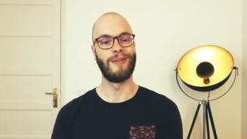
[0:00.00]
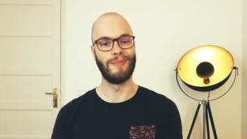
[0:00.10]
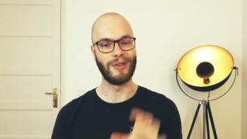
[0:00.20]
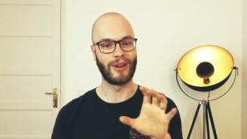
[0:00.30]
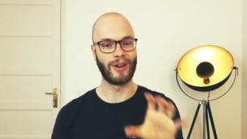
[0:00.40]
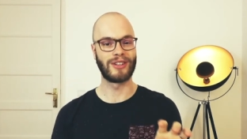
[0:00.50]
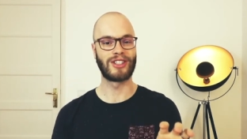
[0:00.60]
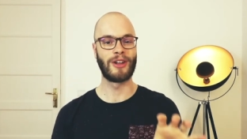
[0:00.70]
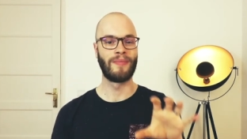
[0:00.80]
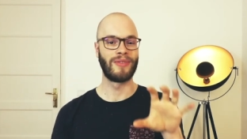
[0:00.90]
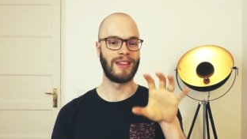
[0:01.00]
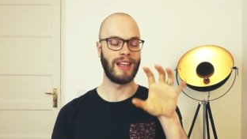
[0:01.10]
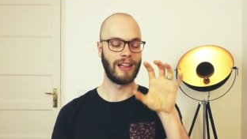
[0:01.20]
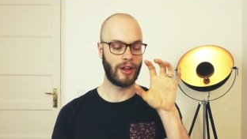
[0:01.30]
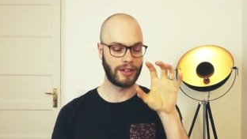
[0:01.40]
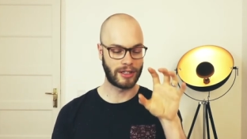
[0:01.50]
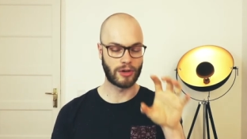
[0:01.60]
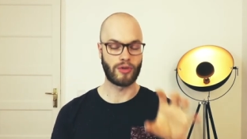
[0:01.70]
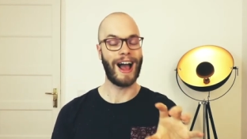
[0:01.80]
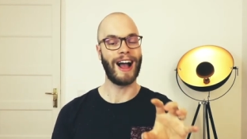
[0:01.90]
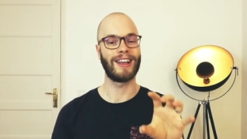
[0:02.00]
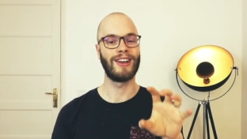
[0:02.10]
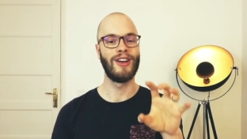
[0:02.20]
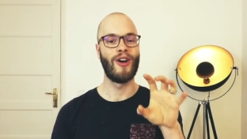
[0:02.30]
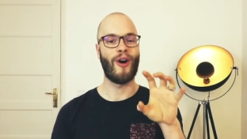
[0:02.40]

because they lost track